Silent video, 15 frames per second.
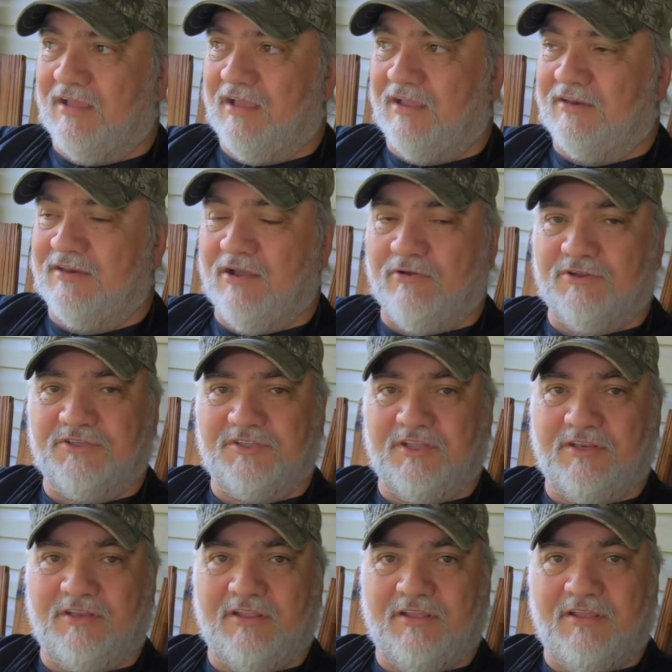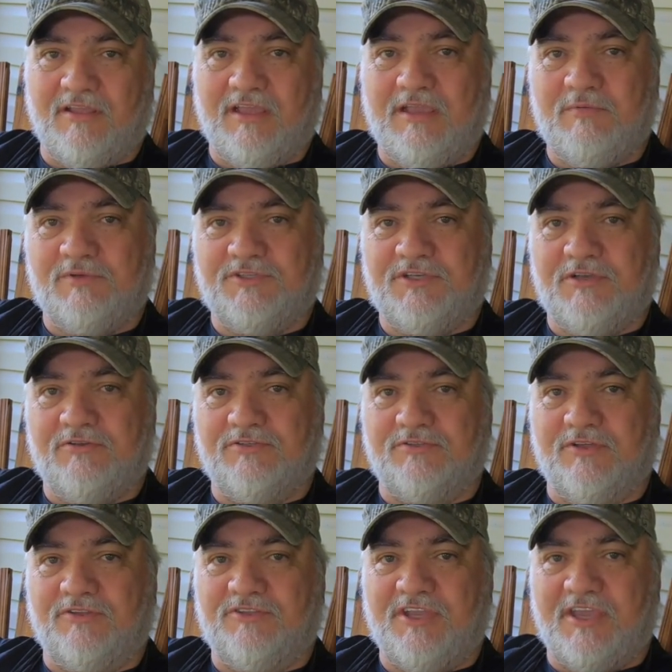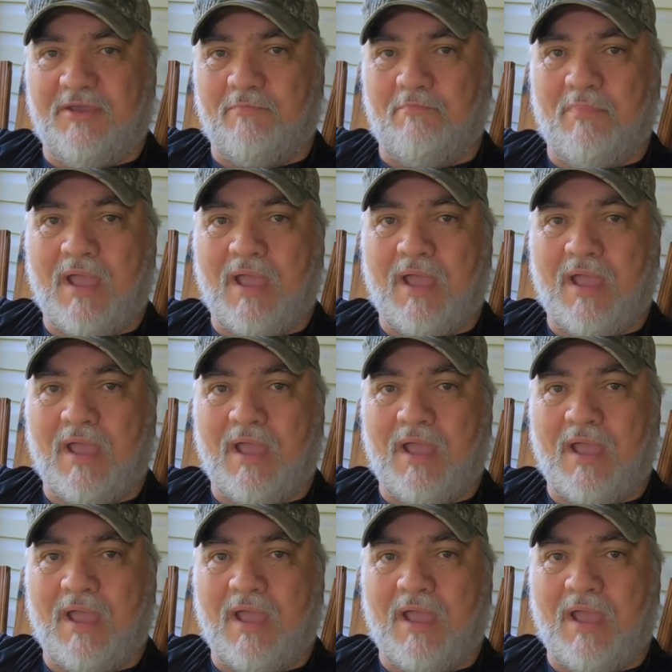I noticed that he was using the tip